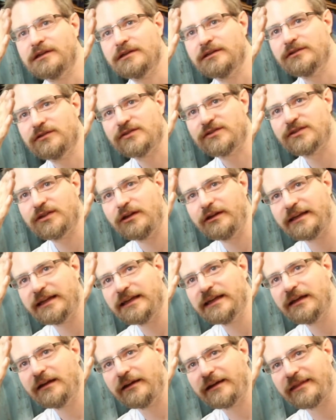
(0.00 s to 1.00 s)
slightly
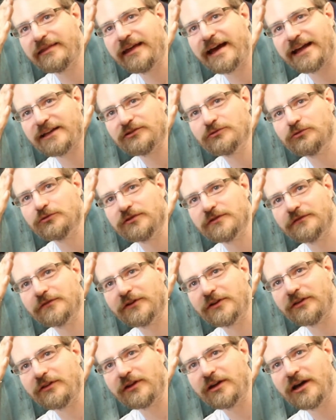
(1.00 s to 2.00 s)
like that towards the
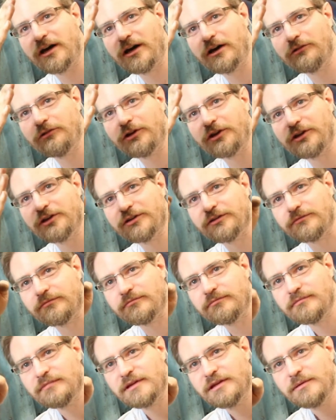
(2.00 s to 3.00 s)
front of the car, I can
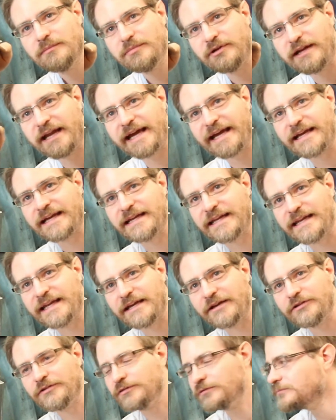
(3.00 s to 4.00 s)
put an angle in
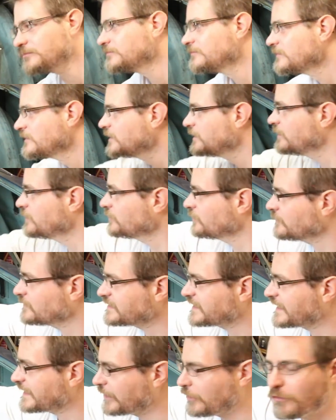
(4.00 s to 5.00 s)
it and sort of
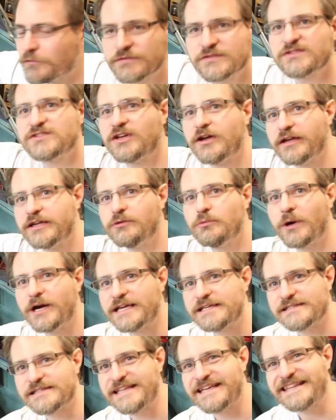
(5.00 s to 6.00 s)
take it off
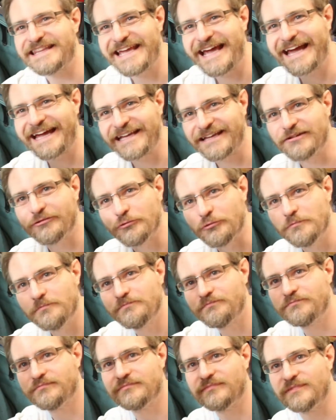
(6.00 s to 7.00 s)
sideways, and then the angle
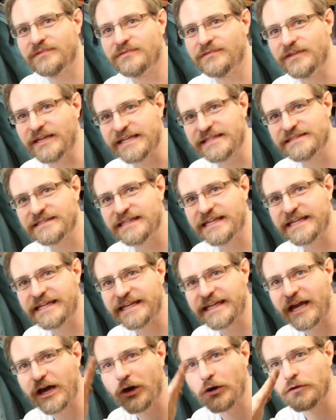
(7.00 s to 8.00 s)
that it's
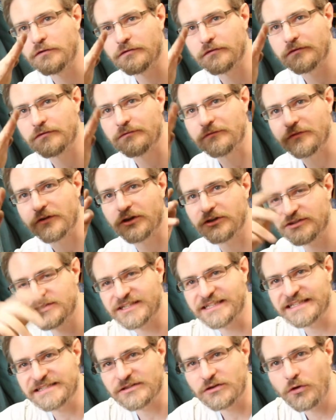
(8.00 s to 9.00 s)
leaning over from
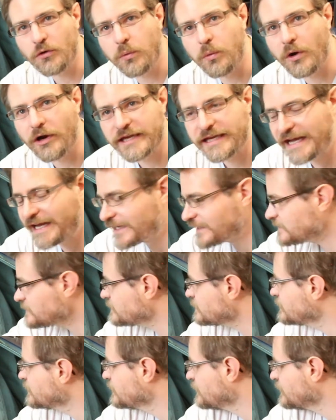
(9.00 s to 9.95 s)
vertical isn't quite as